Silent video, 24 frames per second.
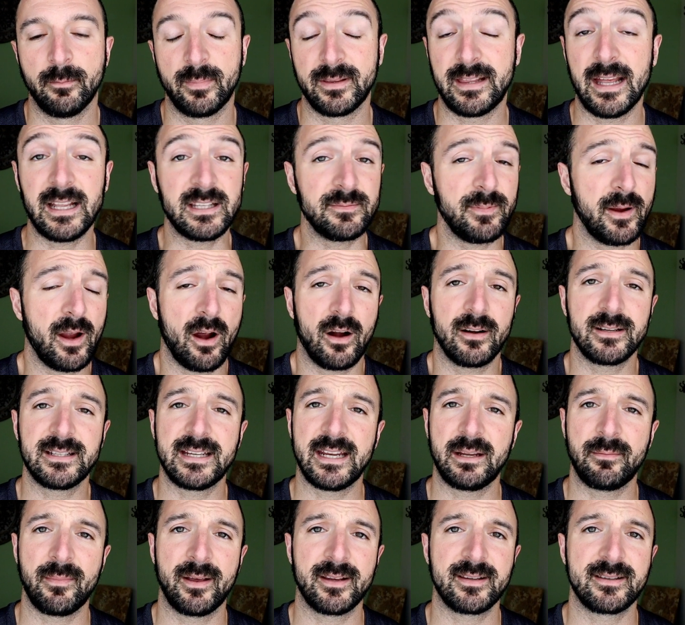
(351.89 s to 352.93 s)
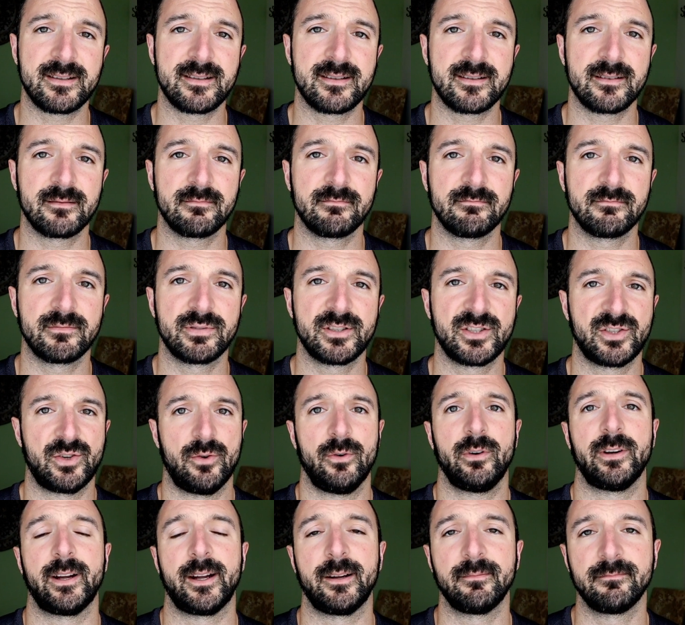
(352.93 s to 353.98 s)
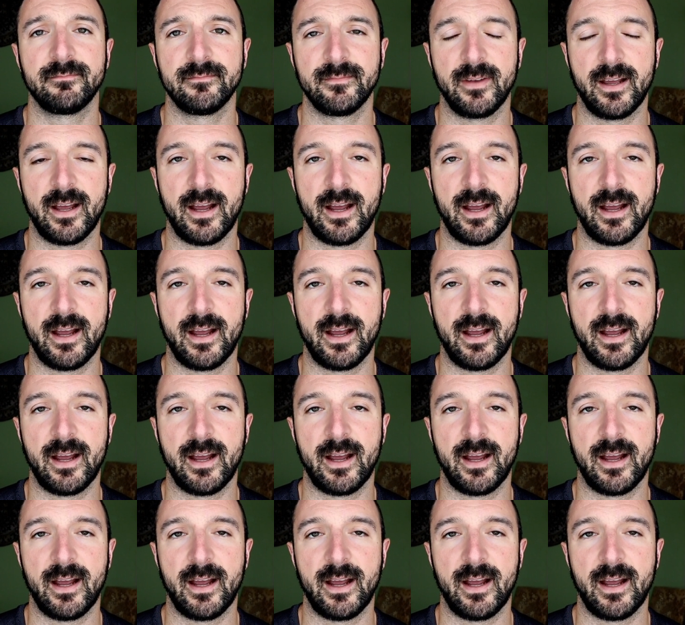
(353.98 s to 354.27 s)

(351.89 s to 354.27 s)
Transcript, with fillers: But that's my RTMS story.